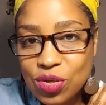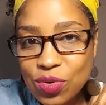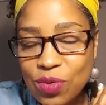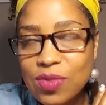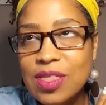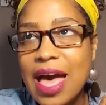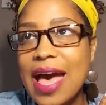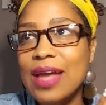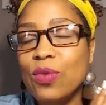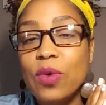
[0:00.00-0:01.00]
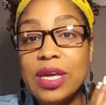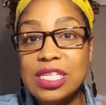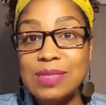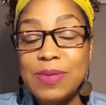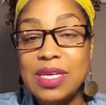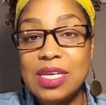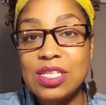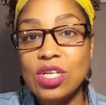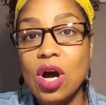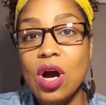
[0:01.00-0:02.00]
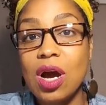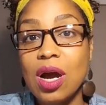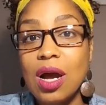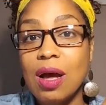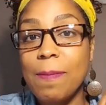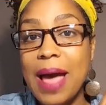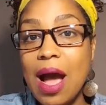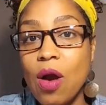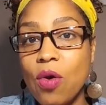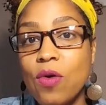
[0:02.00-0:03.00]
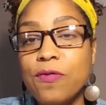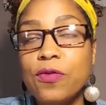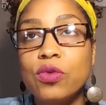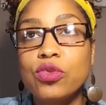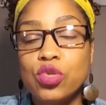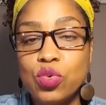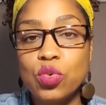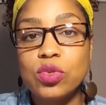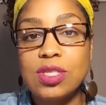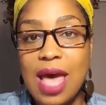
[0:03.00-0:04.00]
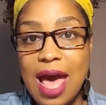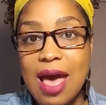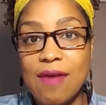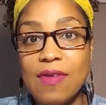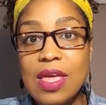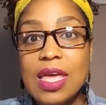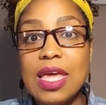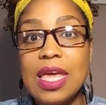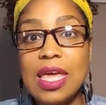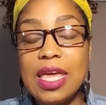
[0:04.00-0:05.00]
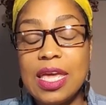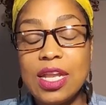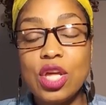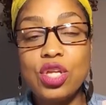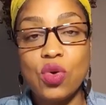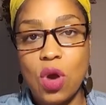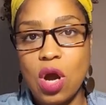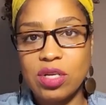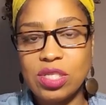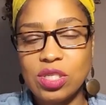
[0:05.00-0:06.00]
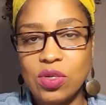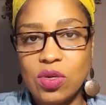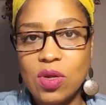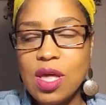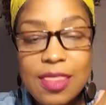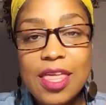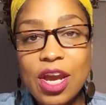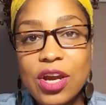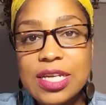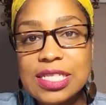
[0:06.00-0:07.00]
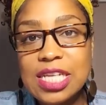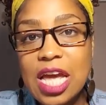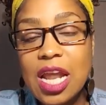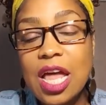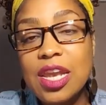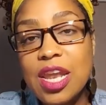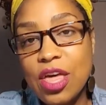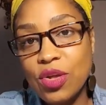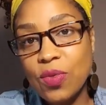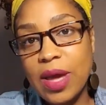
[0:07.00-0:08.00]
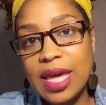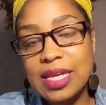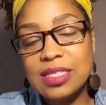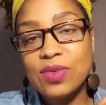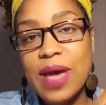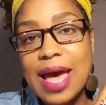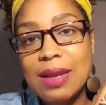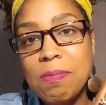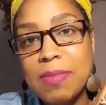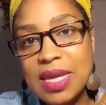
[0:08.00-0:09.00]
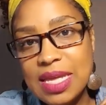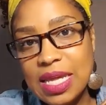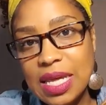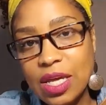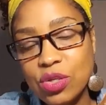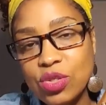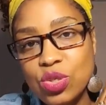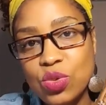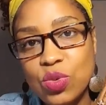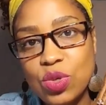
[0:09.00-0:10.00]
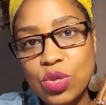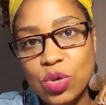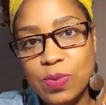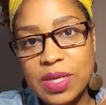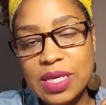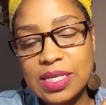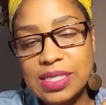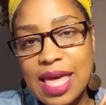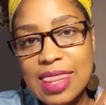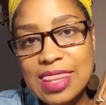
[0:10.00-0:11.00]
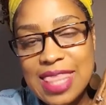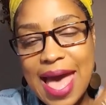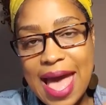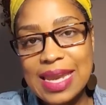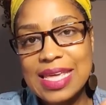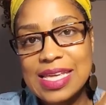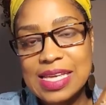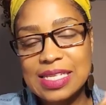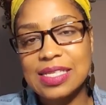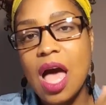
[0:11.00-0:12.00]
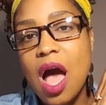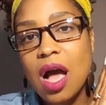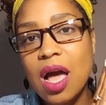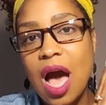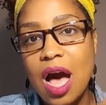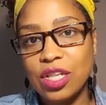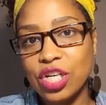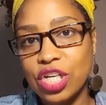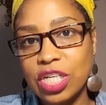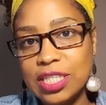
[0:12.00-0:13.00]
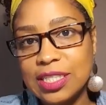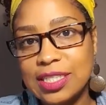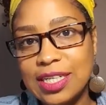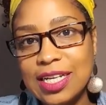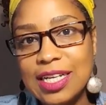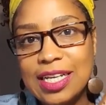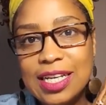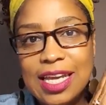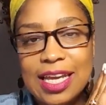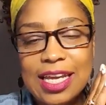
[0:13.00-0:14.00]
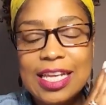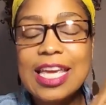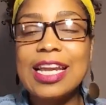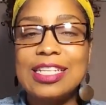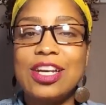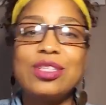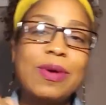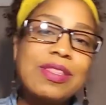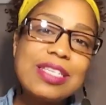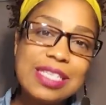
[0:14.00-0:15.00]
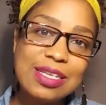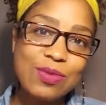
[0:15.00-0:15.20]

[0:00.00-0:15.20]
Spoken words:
you that waist beads are a powerful tool to have in your arsenal, there is yet another way to add meaning to your beads, and that is color. And again, I talked about this